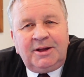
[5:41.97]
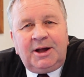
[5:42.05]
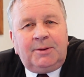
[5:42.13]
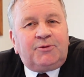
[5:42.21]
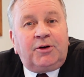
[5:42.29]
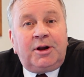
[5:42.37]

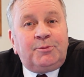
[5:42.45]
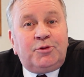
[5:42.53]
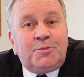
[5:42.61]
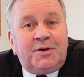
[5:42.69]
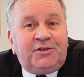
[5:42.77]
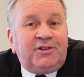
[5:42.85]
I'm trying to
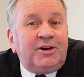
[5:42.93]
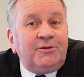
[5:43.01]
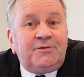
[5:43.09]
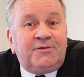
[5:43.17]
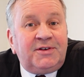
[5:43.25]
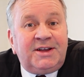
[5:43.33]
put
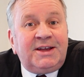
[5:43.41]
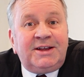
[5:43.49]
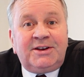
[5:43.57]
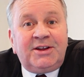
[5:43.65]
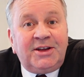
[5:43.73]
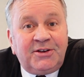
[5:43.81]
myself
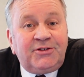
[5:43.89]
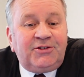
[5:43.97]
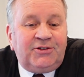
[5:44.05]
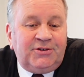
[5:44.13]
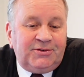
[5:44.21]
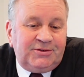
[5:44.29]
in his
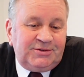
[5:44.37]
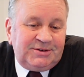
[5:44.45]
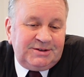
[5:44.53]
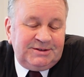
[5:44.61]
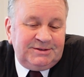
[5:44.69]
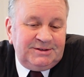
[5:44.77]
shoes.